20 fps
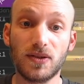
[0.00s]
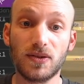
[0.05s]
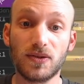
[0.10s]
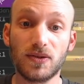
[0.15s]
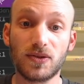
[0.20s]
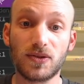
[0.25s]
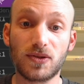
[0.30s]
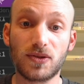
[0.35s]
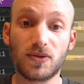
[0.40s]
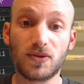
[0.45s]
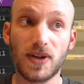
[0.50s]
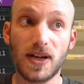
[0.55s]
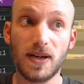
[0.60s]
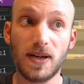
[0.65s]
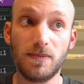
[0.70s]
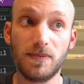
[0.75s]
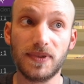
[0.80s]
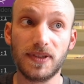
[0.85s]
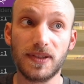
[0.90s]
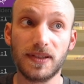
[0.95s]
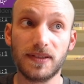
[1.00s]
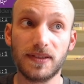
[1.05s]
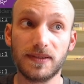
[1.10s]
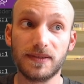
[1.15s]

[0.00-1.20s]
script,